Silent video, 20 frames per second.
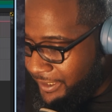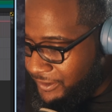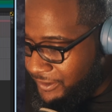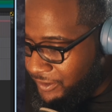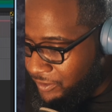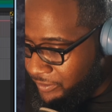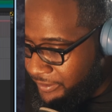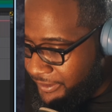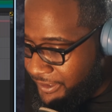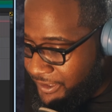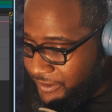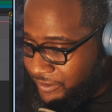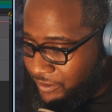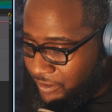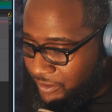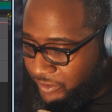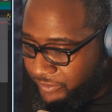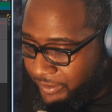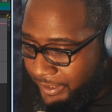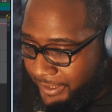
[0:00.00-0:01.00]
So these are
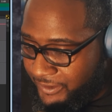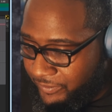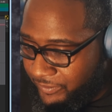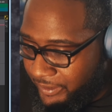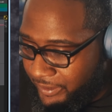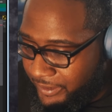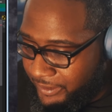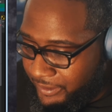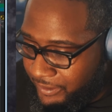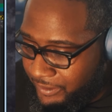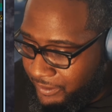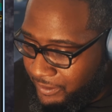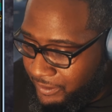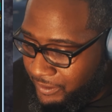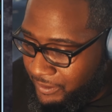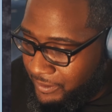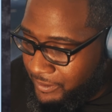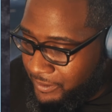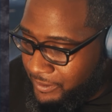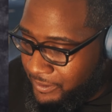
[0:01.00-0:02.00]
tracks right here,
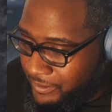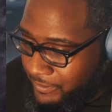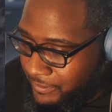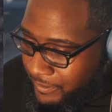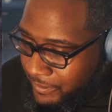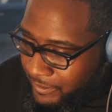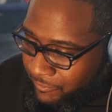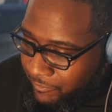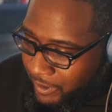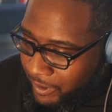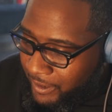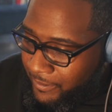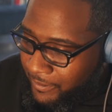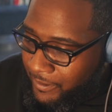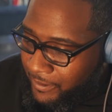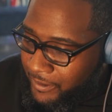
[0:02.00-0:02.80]
right?